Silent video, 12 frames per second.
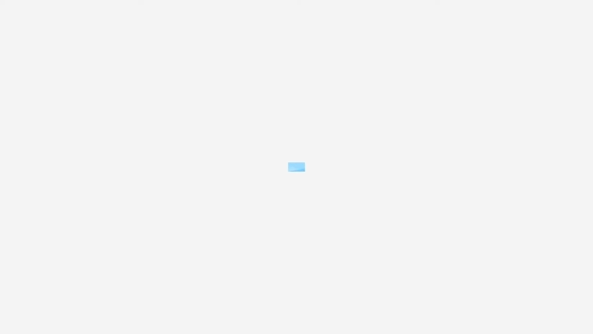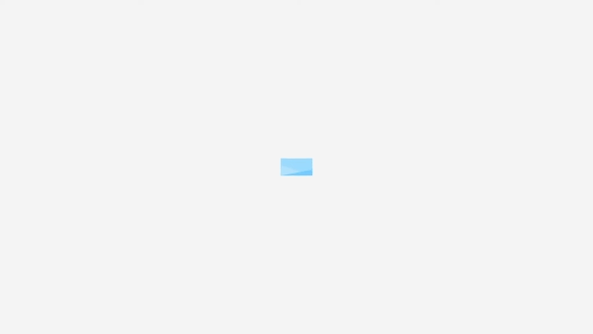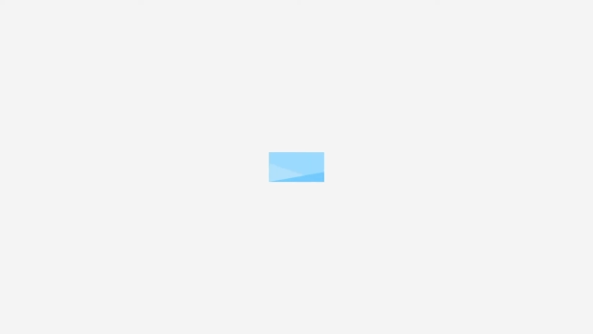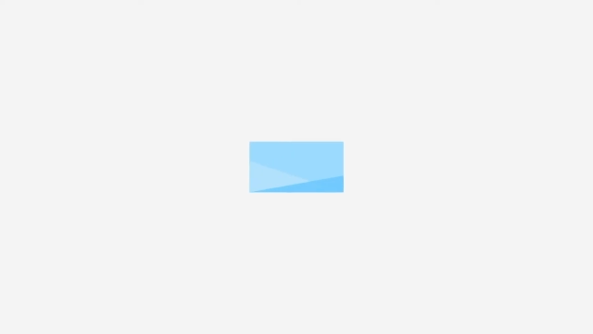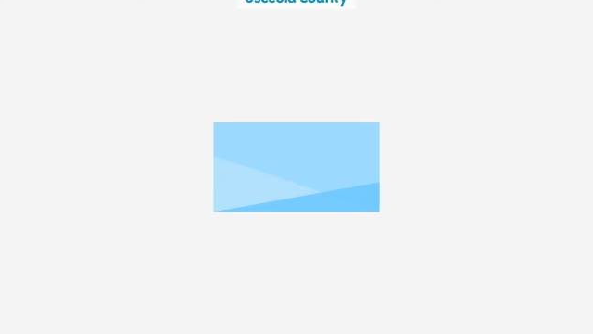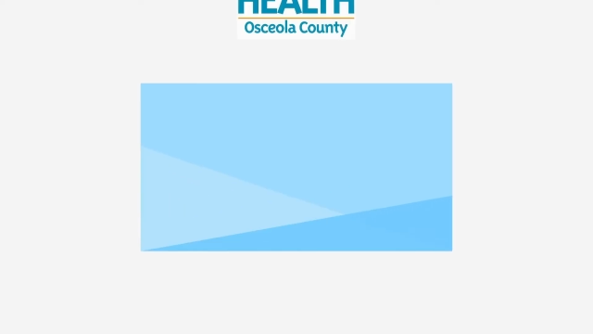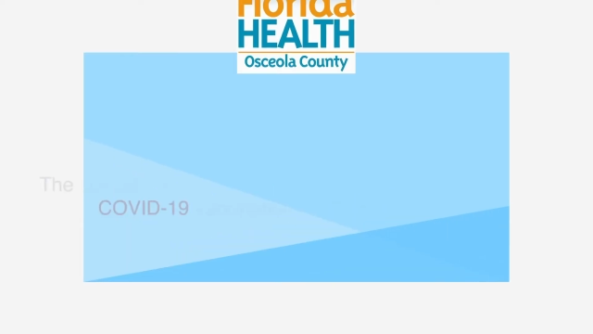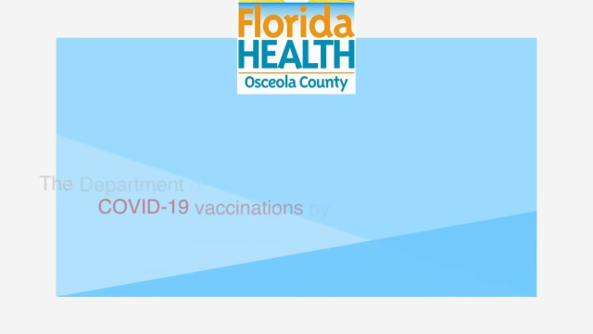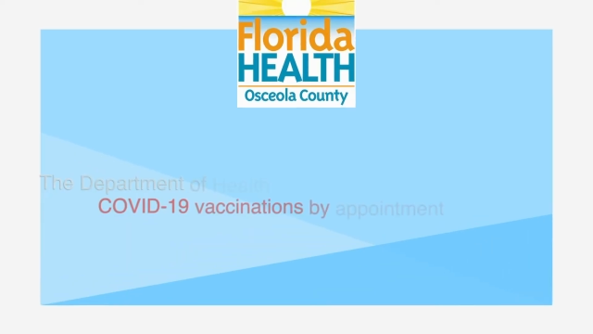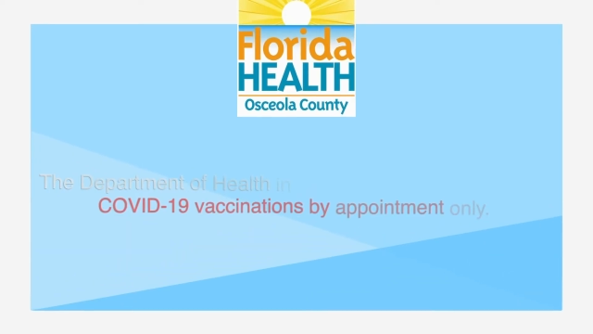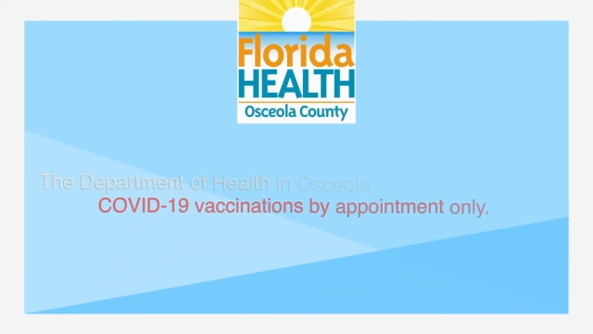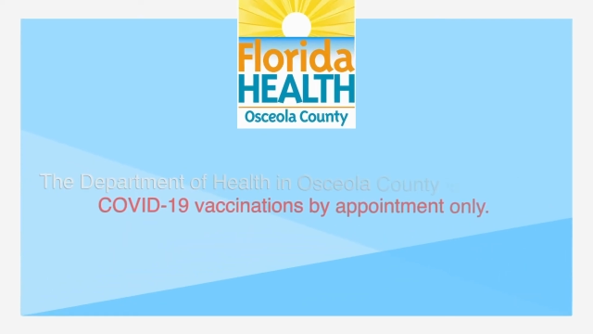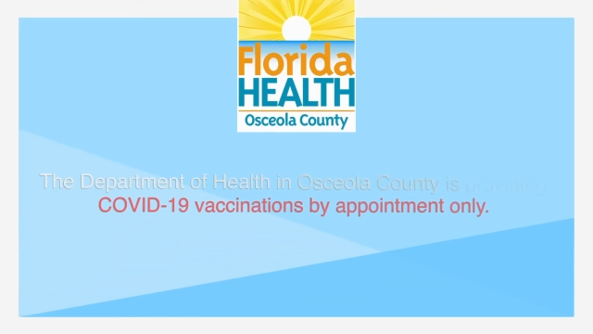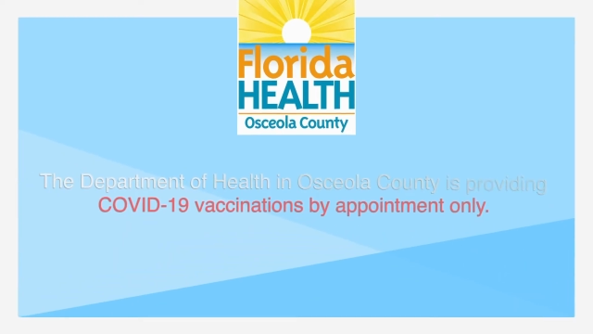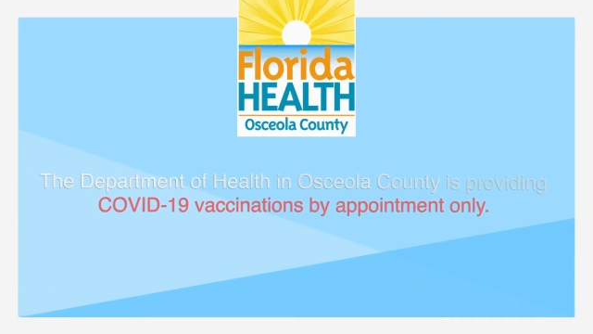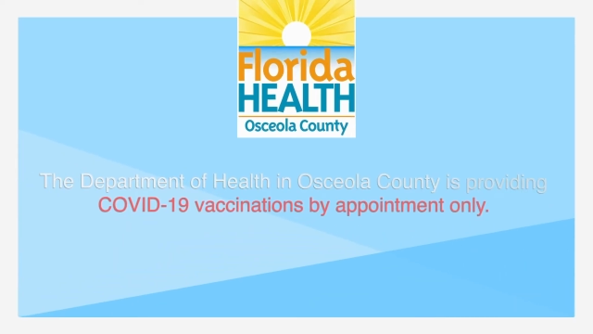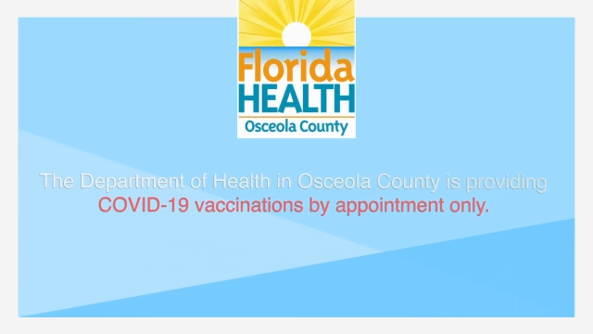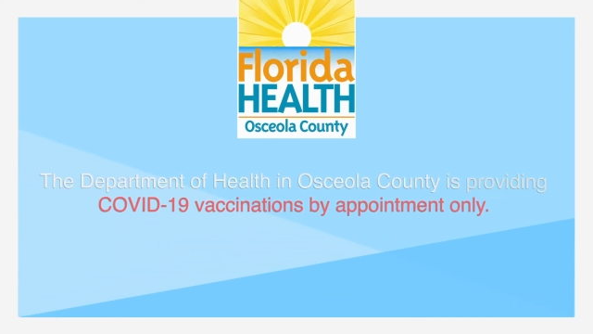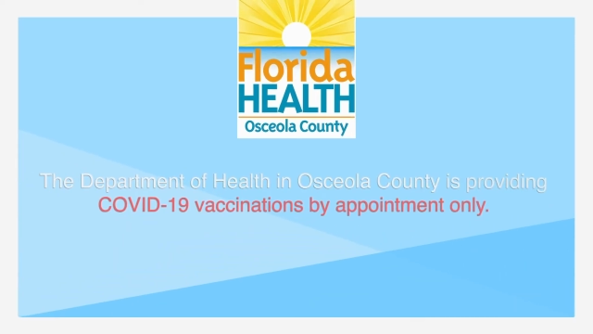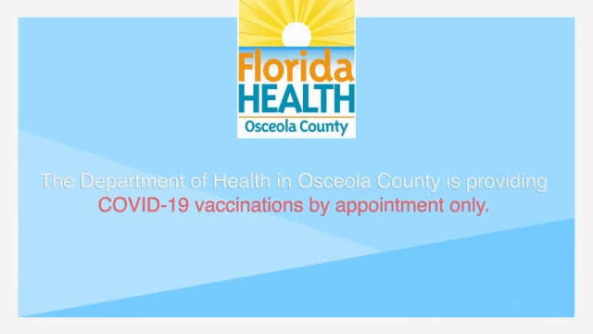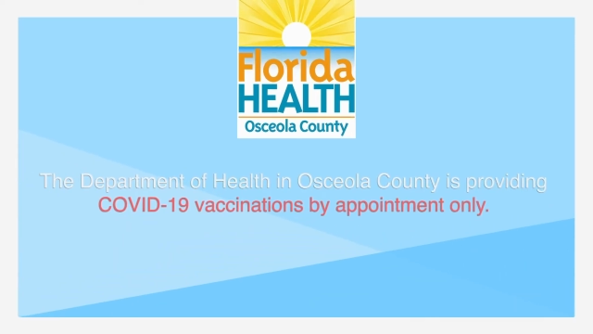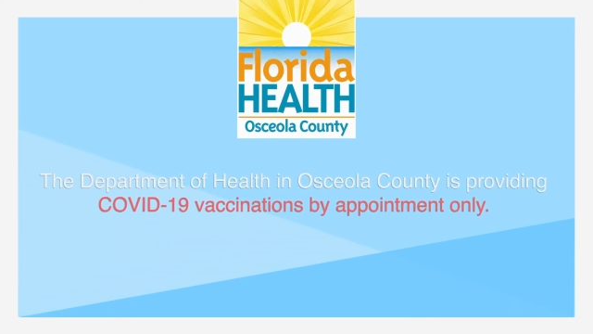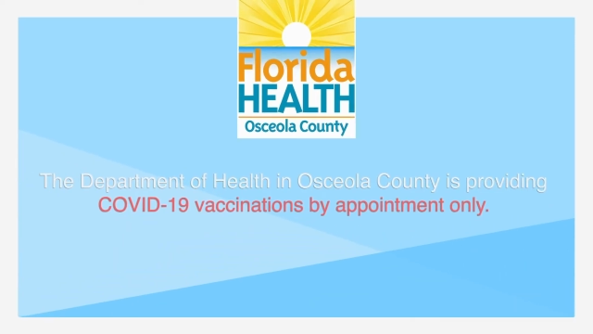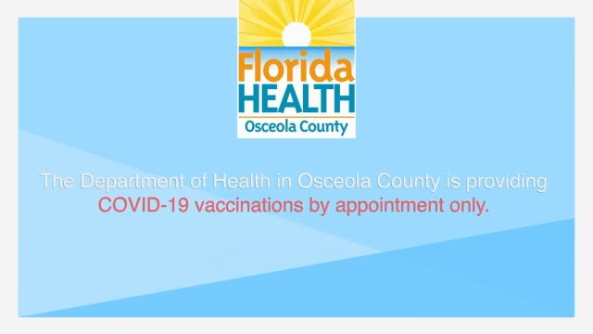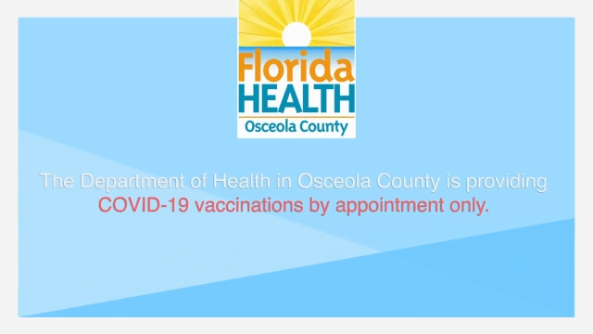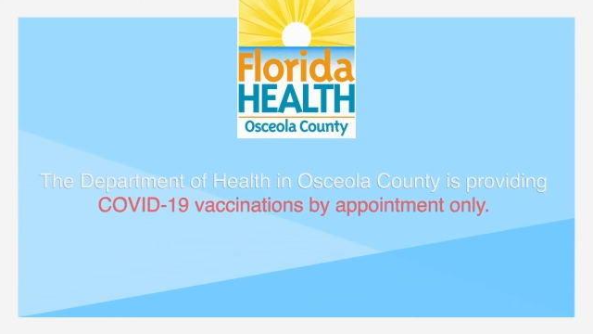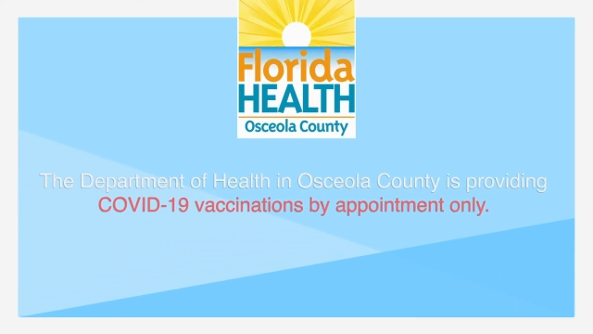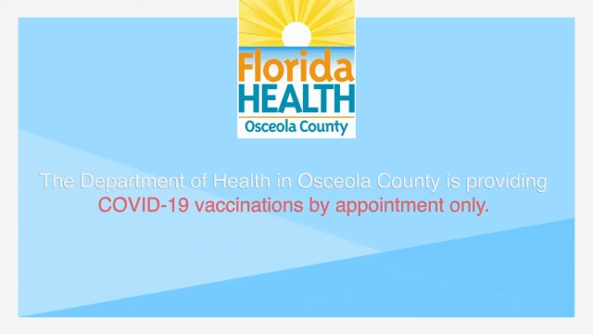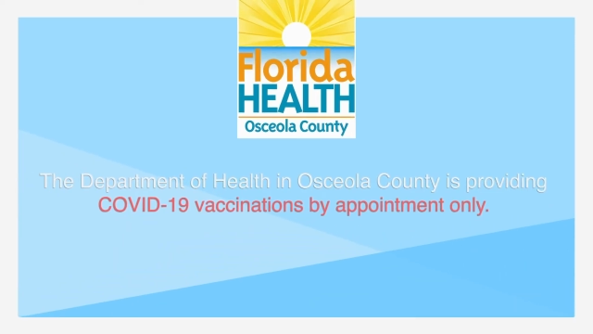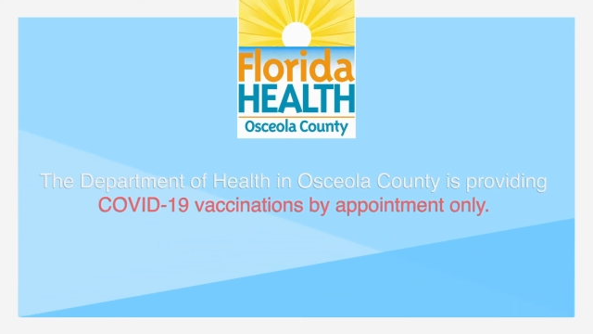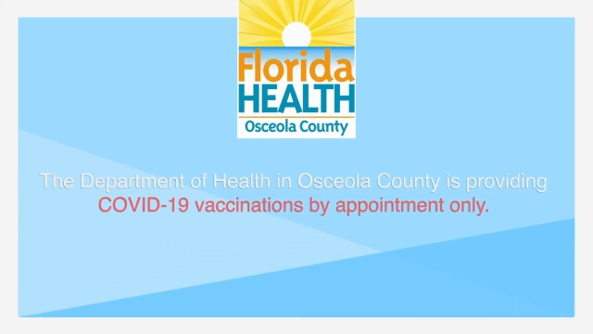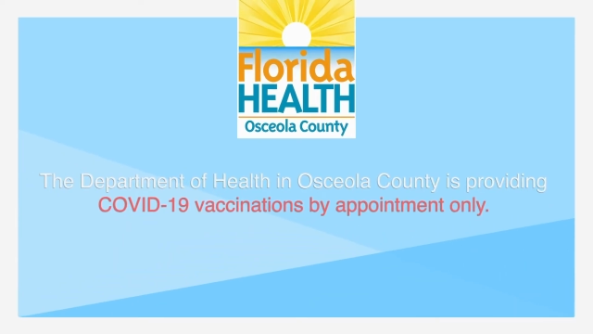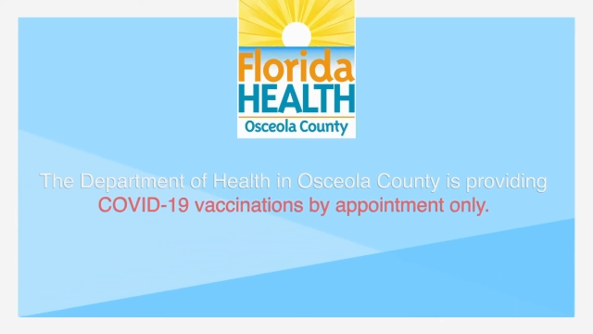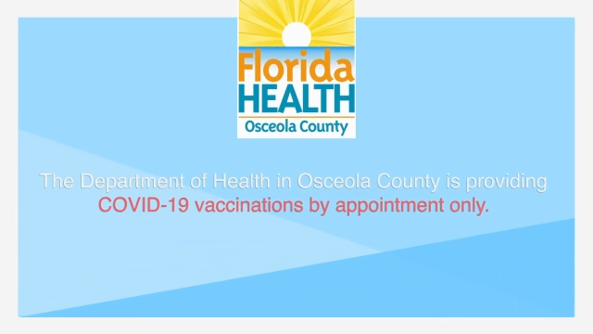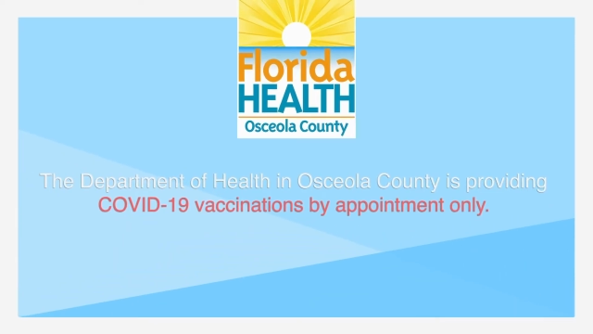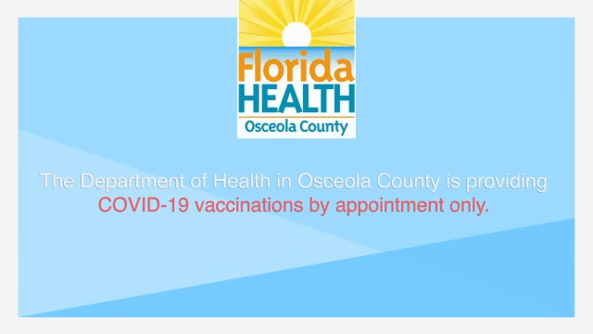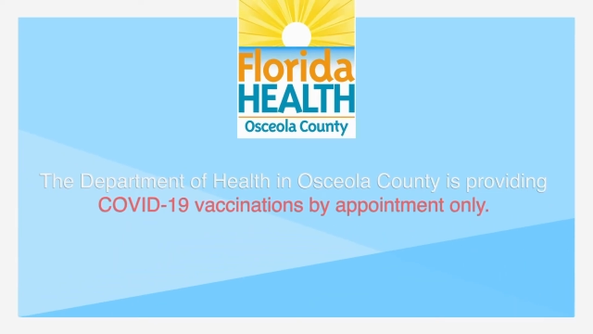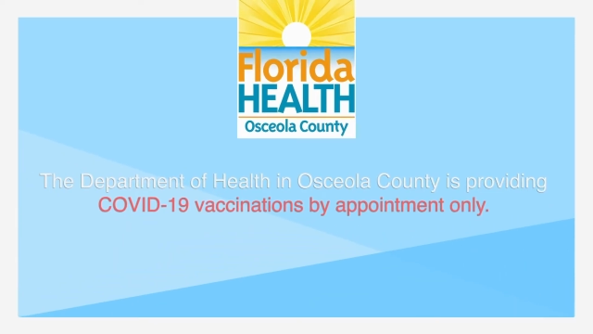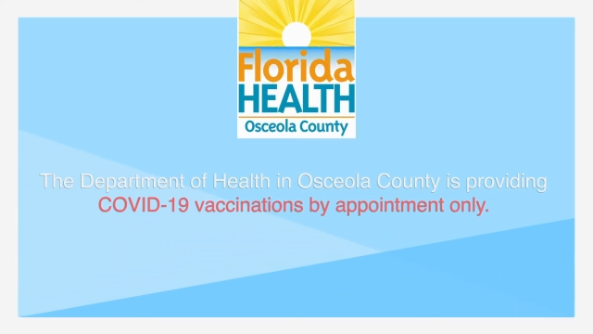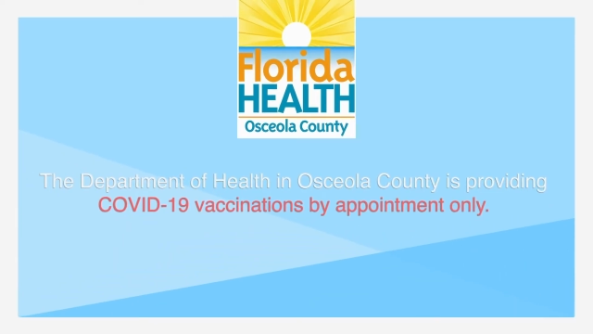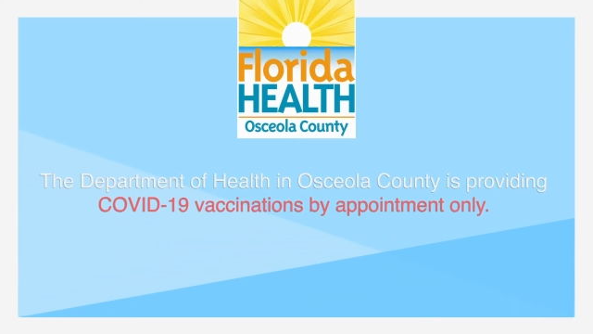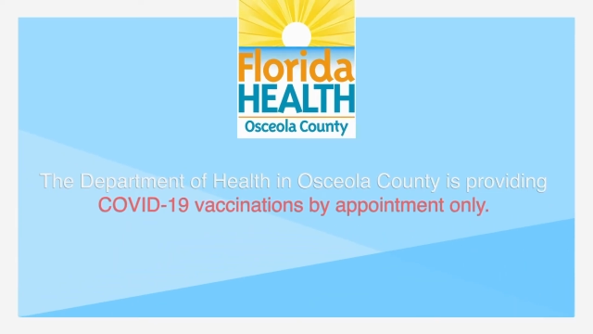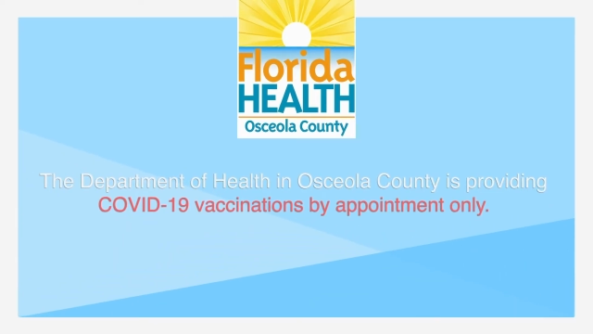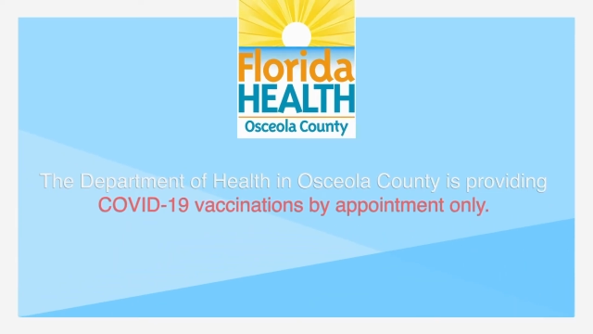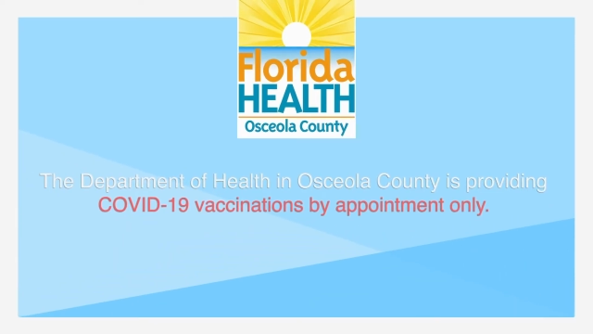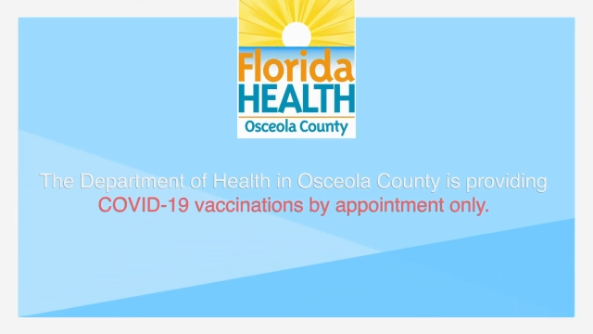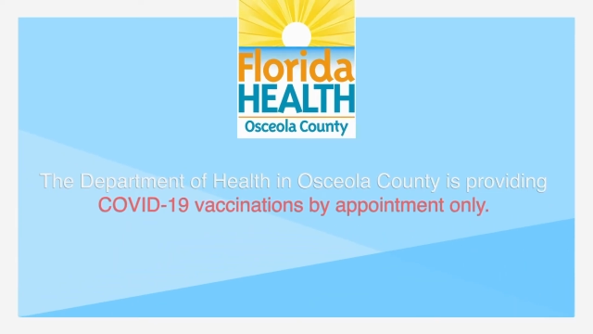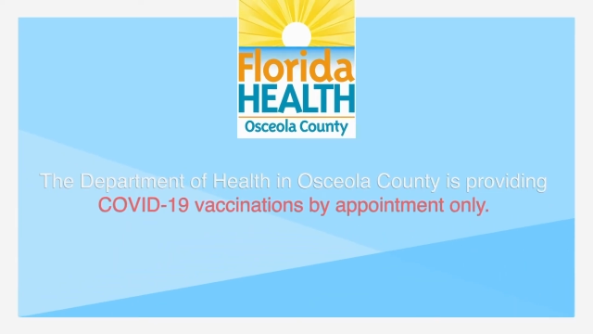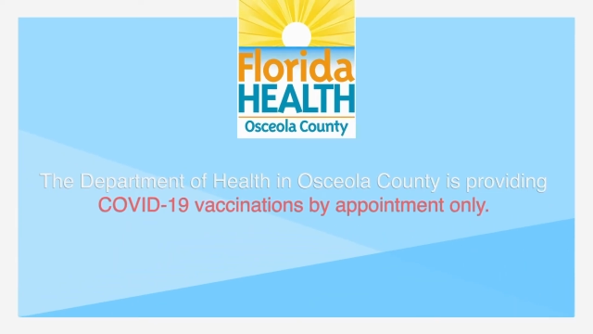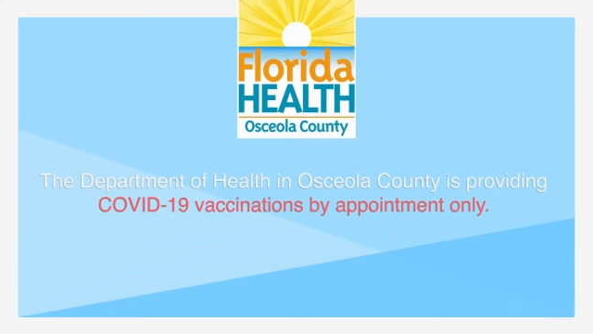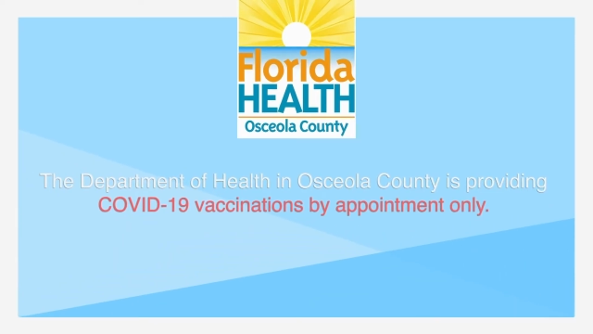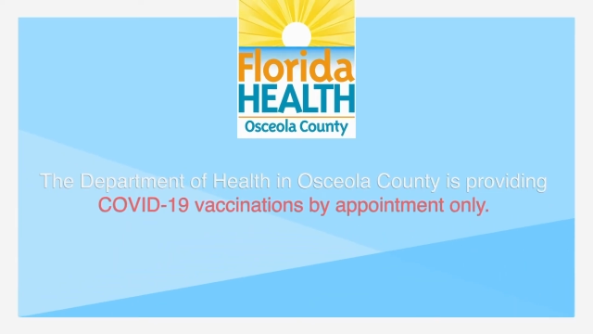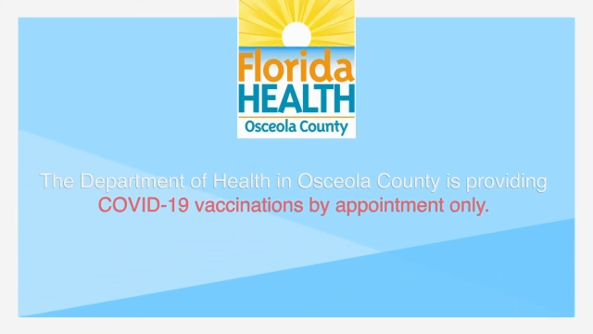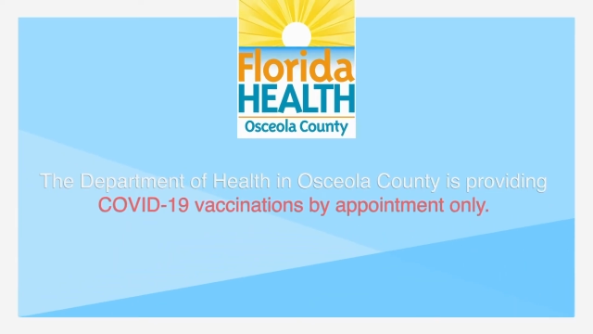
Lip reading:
Nobody's mouth can be seen.